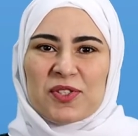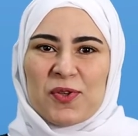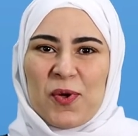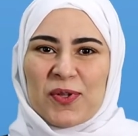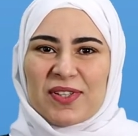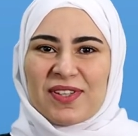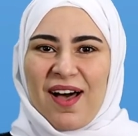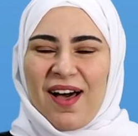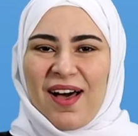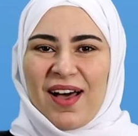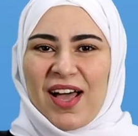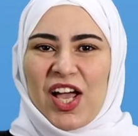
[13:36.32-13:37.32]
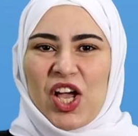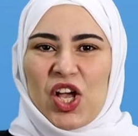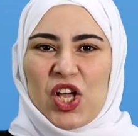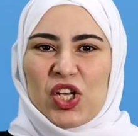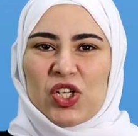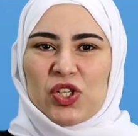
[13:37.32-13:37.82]
And also we have
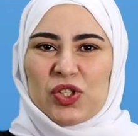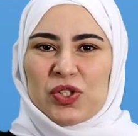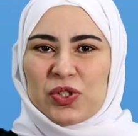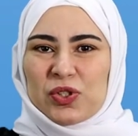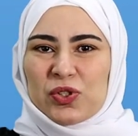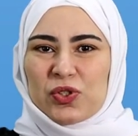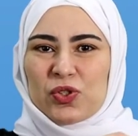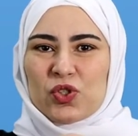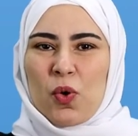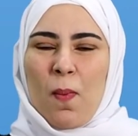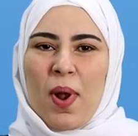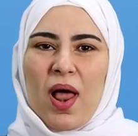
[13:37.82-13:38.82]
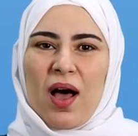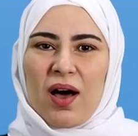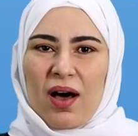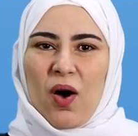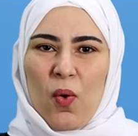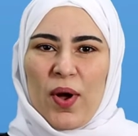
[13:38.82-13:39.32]
pretty. The movie was
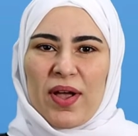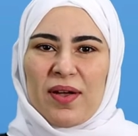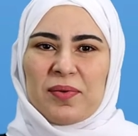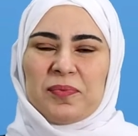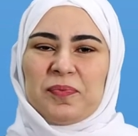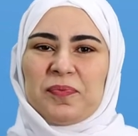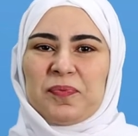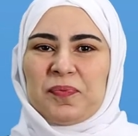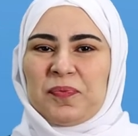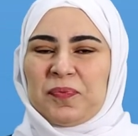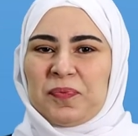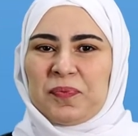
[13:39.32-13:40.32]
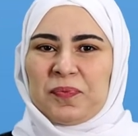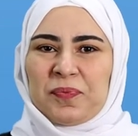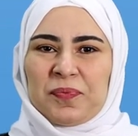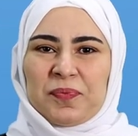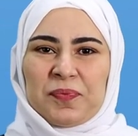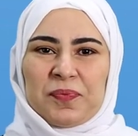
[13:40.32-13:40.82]
pretty good.
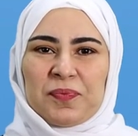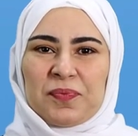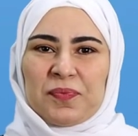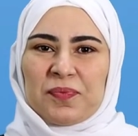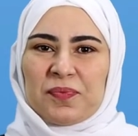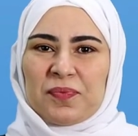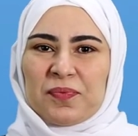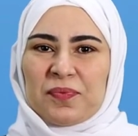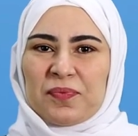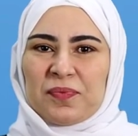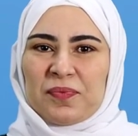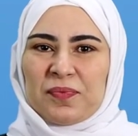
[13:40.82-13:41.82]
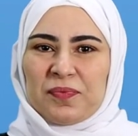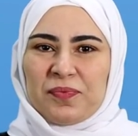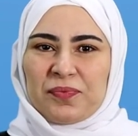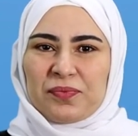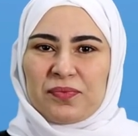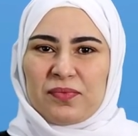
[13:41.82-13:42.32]
Student book,
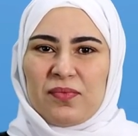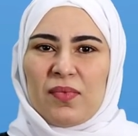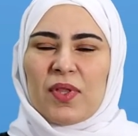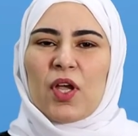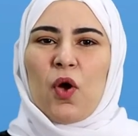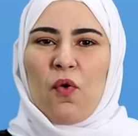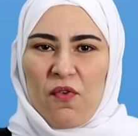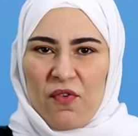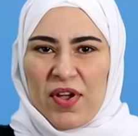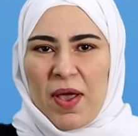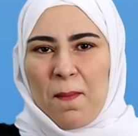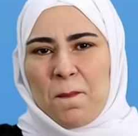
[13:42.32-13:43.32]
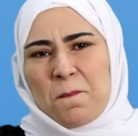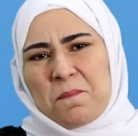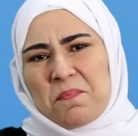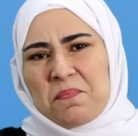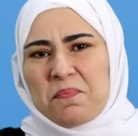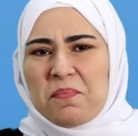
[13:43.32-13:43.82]
page 14, exercise
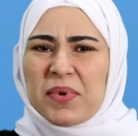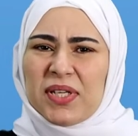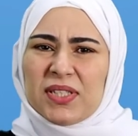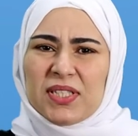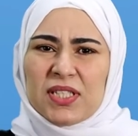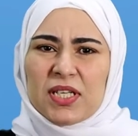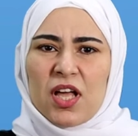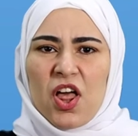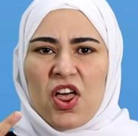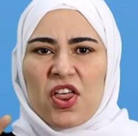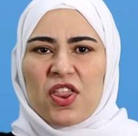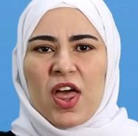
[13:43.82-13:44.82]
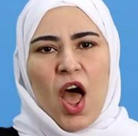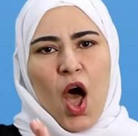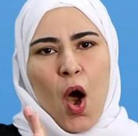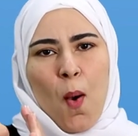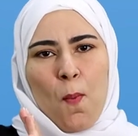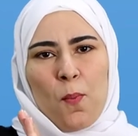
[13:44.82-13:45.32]
number 4.
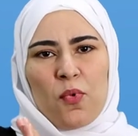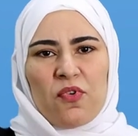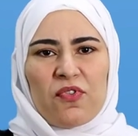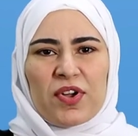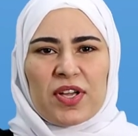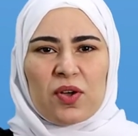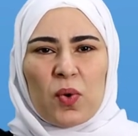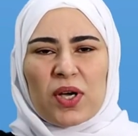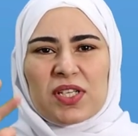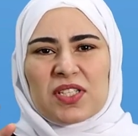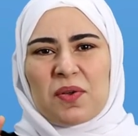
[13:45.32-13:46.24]
Intensifiers.